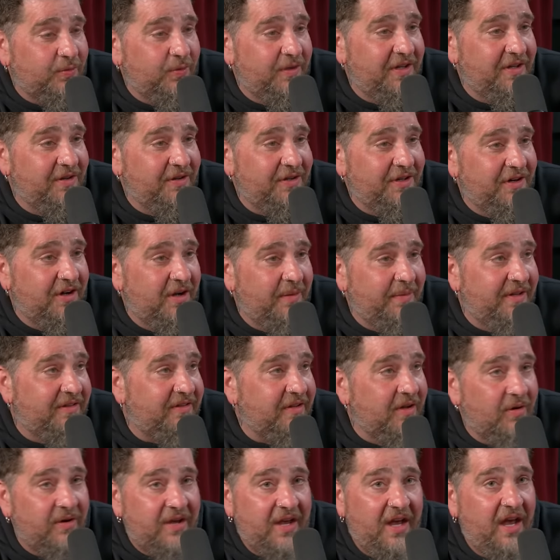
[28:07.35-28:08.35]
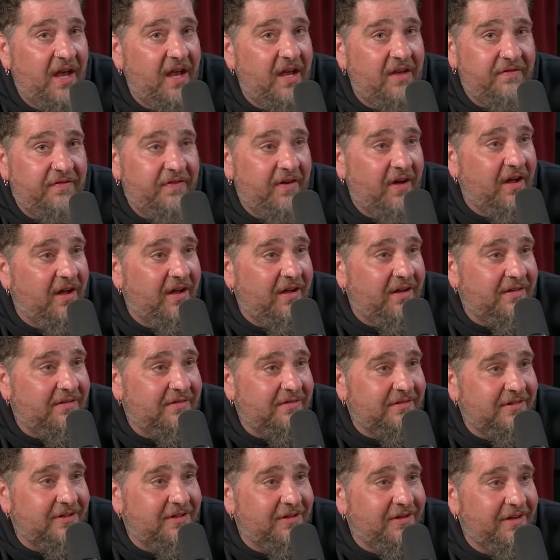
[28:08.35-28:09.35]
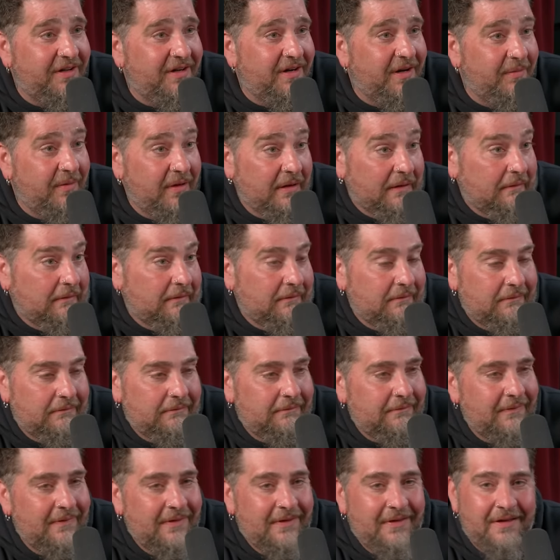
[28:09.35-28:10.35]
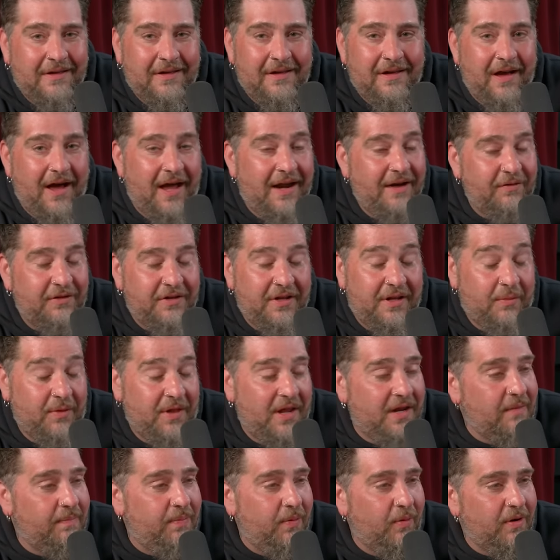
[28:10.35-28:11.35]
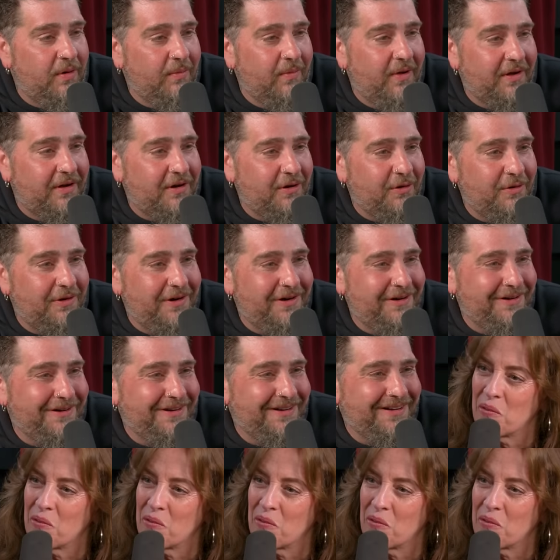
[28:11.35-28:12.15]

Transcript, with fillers: wheel. You yeah, know, what yeah. I mean, like, okay, fine, you're in. I'm like. I never did that with any point in my career.